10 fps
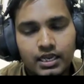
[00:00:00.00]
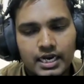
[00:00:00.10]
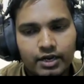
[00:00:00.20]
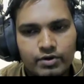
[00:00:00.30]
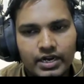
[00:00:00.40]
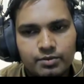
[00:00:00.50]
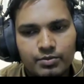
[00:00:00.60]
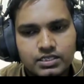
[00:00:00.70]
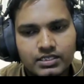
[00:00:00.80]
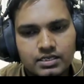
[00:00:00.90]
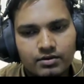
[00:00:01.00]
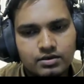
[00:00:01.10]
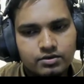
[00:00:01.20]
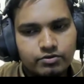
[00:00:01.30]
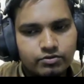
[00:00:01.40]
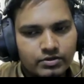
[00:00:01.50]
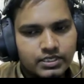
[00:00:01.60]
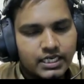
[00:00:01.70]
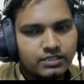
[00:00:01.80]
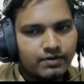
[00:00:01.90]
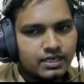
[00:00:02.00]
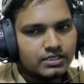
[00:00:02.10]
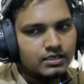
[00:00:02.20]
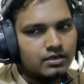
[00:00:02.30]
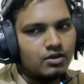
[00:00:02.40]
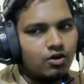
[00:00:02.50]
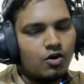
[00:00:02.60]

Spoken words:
and 20% satisfaction,